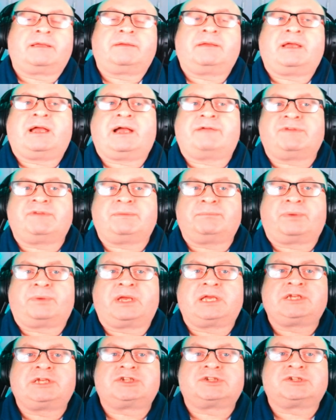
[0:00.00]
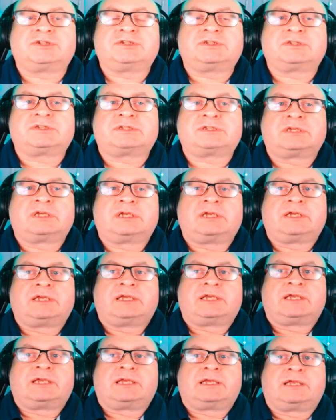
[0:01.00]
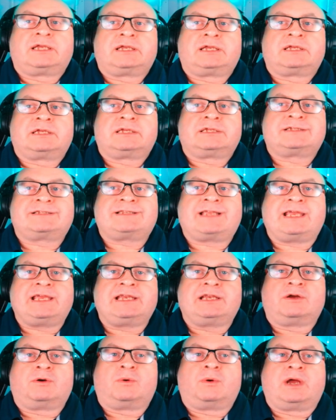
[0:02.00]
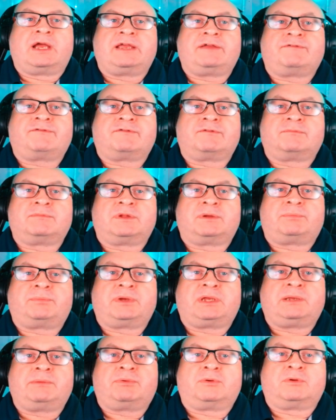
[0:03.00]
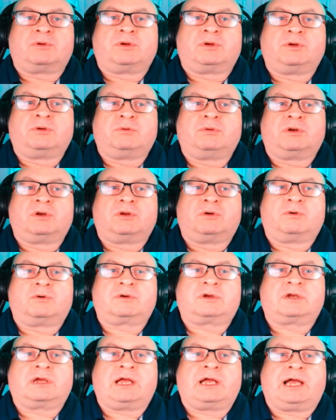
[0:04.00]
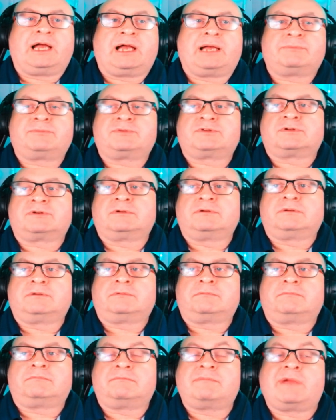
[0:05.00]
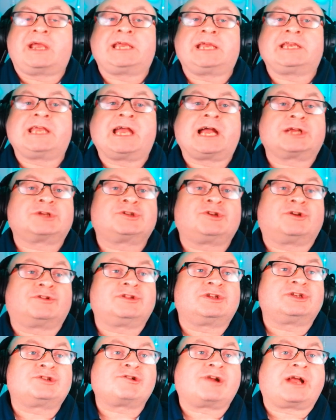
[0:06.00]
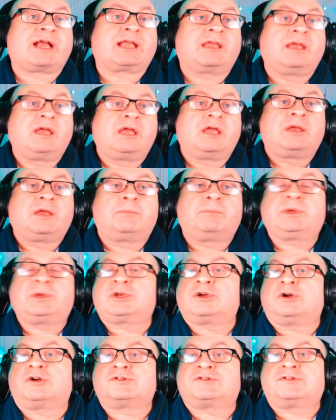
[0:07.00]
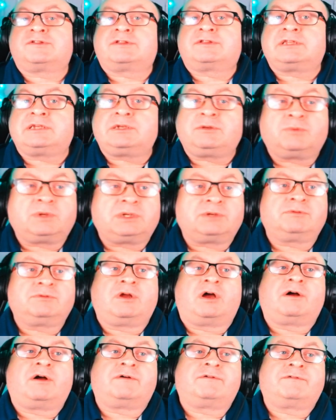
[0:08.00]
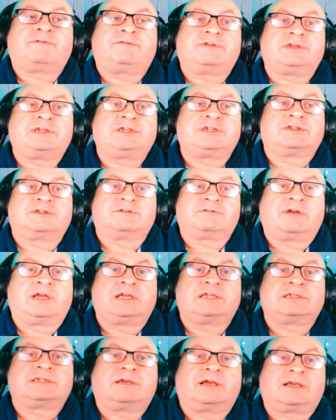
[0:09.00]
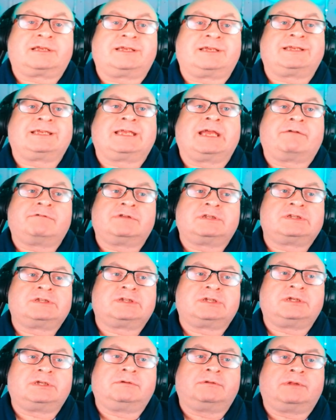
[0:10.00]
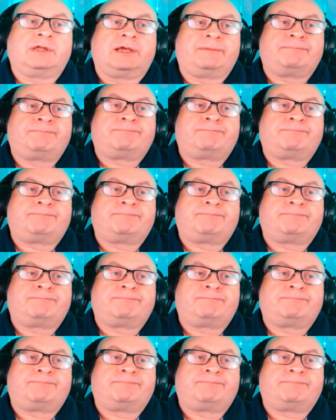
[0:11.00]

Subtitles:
having patience, staying away from the people who look absolute maniacs on the track, because they will not finish the race. I can guarantee you that.